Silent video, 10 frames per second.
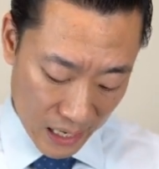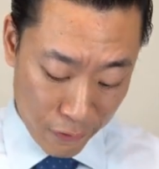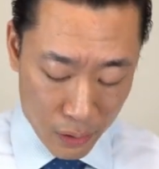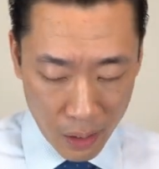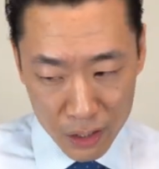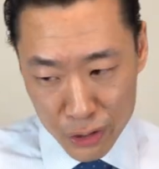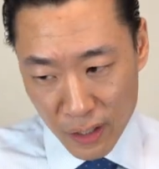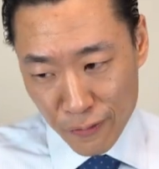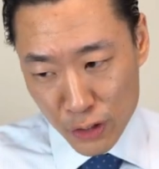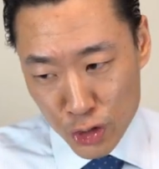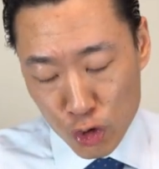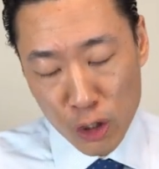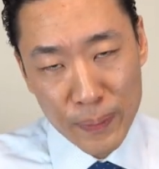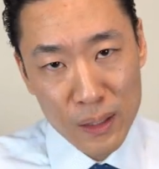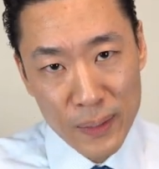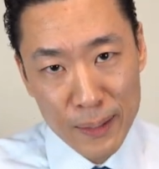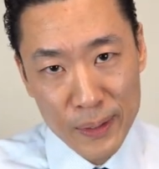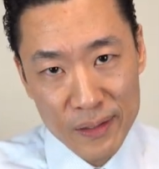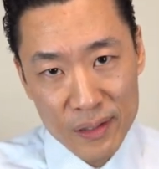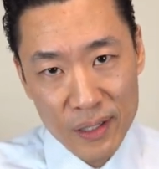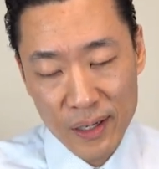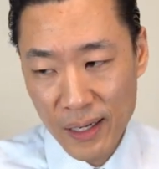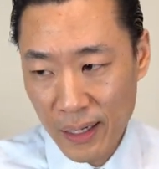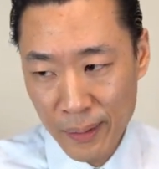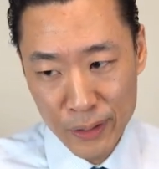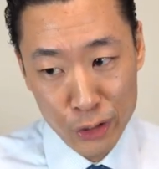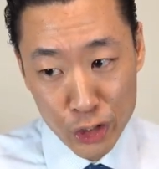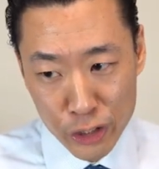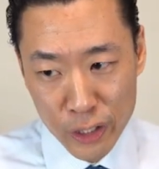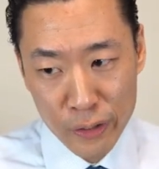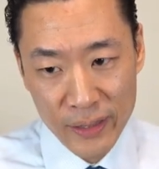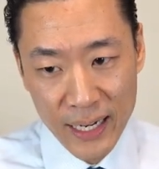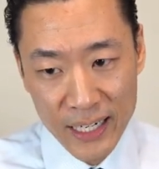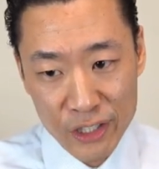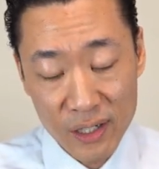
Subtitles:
If you screw up an amendment, you should know that it's